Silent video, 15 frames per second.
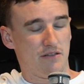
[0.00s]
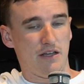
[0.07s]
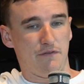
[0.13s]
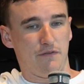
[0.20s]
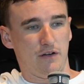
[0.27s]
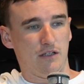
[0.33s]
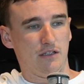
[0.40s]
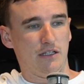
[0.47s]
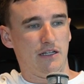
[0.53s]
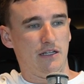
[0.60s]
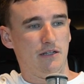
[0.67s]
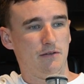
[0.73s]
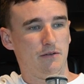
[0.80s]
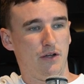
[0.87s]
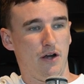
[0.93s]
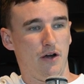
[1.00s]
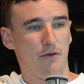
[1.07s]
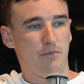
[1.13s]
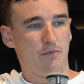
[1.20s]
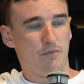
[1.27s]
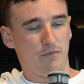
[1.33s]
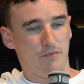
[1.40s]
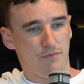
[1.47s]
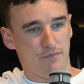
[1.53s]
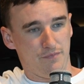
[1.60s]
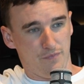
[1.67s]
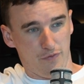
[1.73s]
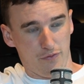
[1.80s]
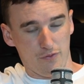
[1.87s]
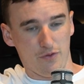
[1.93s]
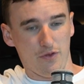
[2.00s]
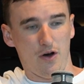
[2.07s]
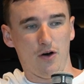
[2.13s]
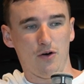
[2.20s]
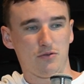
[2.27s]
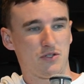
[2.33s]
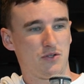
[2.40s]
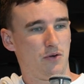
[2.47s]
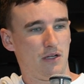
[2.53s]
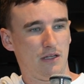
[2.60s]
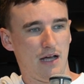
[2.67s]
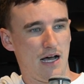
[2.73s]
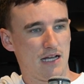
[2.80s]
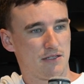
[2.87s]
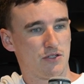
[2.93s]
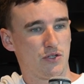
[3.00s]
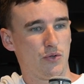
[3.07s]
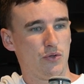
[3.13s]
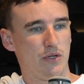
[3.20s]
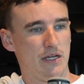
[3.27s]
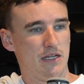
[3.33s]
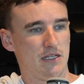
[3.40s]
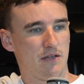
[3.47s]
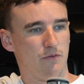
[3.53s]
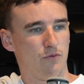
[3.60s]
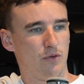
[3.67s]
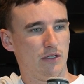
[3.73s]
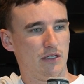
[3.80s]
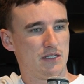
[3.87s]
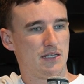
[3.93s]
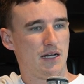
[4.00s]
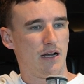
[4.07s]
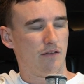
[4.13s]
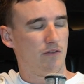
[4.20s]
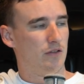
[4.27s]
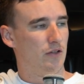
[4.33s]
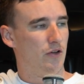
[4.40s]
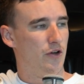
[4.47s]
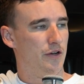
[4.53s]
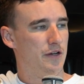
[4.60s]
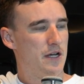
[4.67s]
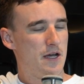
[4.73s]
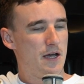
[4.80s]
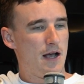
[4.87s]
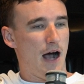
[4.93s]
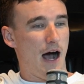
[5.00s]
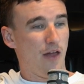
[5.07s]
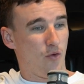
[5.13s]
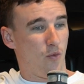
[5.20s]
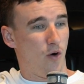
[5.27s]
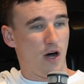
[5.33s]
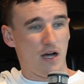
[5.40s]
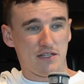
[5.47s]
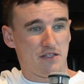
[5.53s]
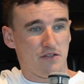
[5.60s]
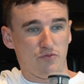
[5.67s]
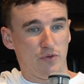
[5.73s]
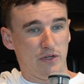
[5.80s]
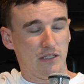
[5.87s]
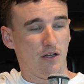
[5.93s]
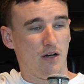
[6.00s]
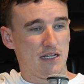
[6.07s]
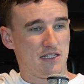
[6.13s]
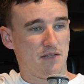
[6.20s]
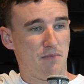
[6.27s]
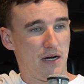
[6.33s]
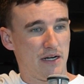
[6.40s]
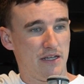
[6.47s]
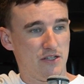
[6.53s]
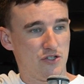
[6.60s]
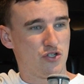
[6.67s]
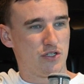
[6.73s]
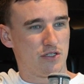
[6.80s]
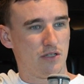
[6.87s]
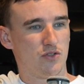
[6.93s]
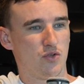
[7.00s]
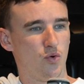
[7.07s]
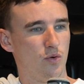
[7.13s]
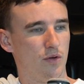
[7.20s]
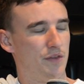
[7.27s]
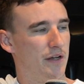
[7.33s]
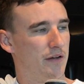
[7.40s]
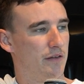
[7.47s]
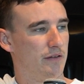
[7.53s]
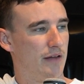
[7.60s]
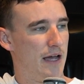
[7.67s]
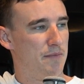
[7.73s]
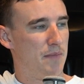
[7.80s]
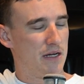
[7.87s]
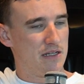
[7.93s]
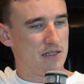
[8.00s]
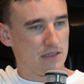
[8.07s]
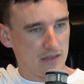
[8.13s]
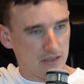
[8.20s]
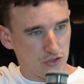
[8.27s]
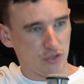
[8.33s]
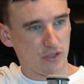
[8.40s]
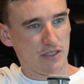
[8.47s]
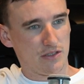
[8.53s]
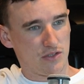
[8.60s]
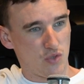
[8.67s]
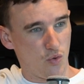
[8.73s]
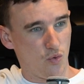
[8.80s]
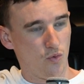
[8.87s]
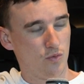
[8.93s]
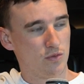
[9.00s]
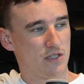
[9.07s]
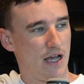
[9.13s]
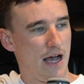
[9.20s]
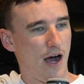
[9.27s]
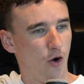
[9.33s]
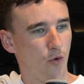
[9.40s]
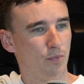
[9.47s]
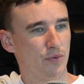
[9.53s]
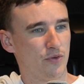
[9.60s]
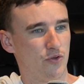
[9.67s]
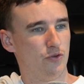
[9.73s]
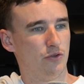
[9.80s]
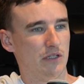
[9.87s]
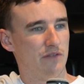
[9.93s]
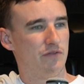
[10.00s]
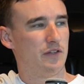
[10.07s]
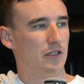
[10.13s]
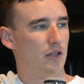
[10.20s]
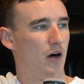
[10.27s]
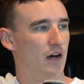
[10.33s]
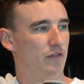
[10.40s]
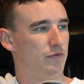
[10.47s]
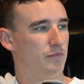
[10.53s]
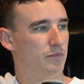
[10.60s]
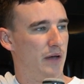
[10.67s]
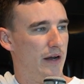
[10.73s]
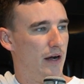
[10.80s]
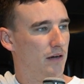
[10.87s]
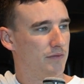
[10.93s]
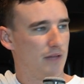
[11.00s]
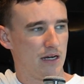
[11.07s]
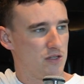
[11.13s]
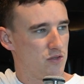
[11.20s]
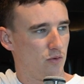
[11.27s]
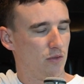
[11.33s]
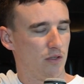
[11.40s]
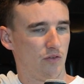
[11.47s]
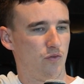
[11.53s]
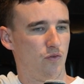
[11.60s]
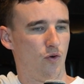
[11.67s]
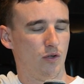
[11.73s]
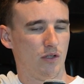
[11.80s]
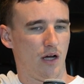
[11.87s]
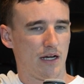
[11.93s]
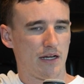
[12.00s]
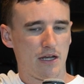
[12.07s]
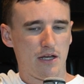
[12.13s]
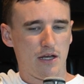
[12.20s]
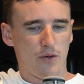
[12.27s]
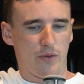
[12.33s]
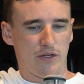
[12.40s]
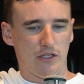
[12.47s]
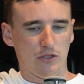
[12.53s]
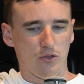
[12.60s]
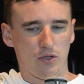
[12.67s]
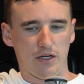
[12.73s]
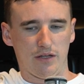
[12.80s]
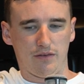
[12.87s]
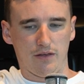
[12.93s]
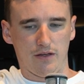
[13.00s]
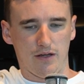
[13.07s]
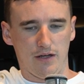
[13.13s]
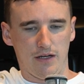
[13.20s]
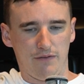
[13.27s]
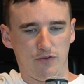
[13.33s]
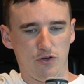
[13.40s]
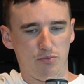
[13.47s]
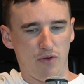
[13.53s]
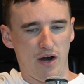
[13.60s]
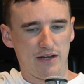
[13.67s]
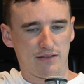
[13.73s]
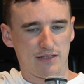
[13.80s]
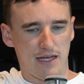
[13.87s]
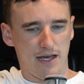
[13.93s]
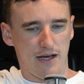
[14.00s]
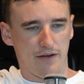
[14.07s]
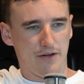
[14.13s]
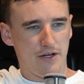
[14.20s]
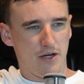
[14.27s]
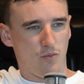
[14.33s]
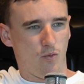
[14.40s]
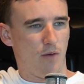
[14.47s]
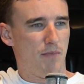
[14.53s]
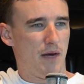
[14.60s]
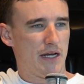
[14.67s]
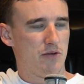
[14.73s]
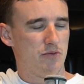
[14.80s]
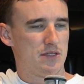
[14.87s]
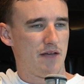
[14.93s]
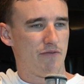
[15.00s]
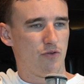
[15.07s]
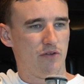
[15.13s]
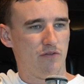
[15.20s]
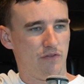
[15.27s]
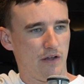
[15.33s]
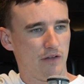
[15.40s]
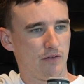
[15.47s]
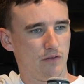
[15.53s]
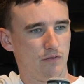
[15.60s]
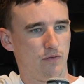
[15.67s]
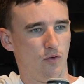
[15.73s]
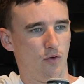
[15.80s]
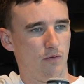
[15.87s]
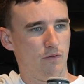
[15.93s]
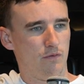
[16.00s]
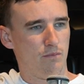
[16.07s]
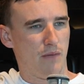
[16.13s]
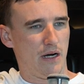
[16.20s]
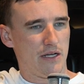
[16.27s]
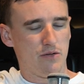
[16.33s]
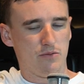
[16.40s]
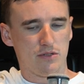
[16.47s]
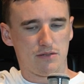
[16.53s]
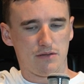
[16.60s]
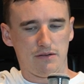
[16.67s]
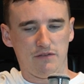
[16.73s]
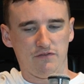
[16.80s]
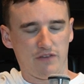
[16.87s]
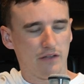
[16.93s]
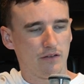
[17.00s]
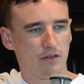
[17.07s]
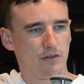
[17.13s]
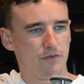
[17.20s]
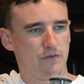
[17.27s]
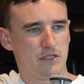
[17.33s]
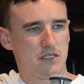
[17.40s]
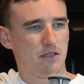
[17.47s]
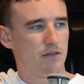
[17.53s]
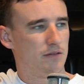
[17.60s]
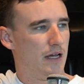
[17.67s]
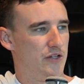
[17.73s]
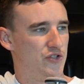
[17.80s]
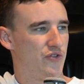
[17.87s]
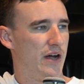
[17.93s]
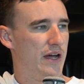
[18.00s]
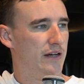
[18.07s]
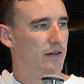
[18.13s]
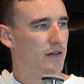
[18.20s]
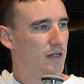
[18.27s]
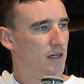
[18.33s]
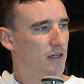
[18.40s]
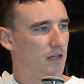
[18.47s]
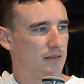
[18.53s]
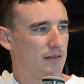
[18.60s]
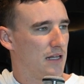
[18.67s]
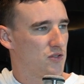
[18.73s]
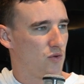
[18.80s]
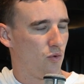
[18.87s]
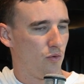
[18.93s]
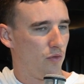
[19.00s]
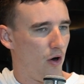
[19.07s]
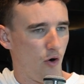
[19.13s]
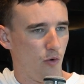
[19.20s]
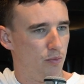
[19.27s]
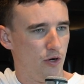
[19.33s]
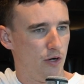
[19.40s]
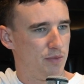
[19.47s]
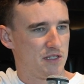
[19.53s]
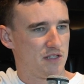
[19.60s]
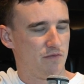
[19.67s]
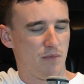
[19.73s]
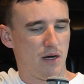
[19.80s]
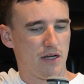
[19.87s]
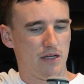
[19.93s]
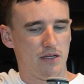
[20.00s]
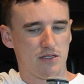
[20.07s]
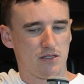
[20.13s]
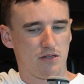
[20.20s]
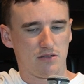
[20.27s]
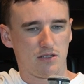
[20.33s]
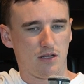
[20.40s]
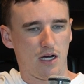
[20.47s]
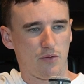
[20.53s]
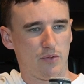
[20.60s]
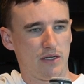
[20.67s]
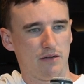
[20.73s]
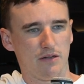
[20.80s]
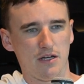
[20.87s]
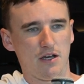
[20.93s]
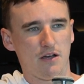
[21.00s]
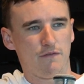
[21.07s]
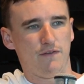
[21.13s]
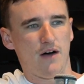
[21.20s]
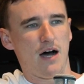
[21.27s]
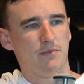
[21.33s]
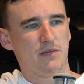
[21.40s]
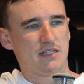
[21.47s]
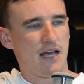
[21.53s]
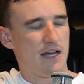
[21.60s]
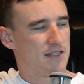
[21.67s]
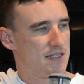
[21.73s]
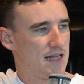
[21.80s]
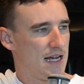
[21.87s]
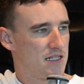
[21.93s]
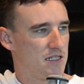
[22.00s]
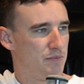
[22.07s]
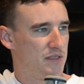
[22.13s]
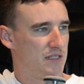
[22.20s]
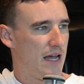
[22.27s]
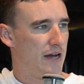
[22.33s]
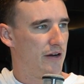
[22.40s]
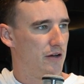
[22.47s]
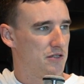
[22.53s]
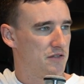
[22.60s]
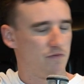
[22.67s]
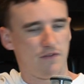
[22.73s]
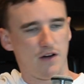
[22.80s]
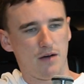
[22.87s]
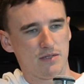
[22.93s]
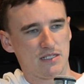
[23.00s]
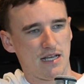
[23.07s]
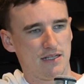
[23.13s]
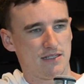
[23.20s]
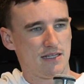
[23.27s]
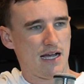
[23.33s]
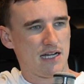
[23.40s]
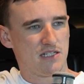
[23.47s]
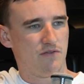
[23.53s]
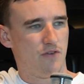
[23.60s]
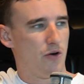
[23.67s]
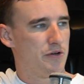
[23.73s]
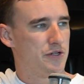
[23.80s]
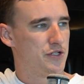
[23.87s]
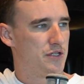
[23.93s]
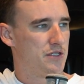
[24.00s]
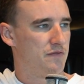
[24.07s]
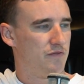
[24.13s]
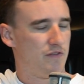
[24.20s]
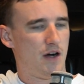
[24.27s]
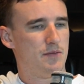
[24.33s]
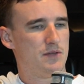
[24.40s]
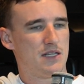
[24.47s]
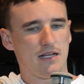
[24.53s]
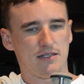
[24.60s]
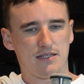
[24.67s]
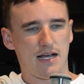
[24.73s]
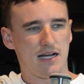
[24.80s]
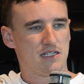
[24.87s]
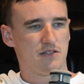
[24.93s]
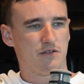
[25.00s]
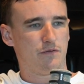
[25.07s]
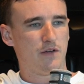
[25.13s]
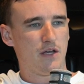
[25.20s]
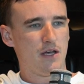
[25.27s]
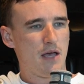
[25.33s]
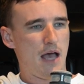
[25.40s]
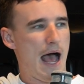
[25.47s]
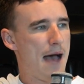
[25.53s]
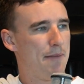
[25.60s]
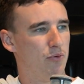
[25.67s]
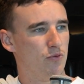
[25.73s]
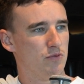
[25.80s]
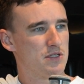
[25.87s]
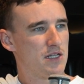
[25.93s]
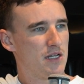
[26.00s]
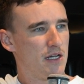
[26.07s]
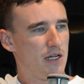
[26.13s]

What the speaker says: definitely, through the whole sort of last 2 years have really started to learn otherwise and realize that money is just a tool at the end of the day. Money is literally a tool to help you live your life better. That is all it's for. Like when you look at if you break down what money was ever invented for, money was invented to facilitate trade. Like that's all the whole purpose of money is. So it's like when farmers had sacks of potatoes and farmers had sacks of oranges and farmers had sacks of apples,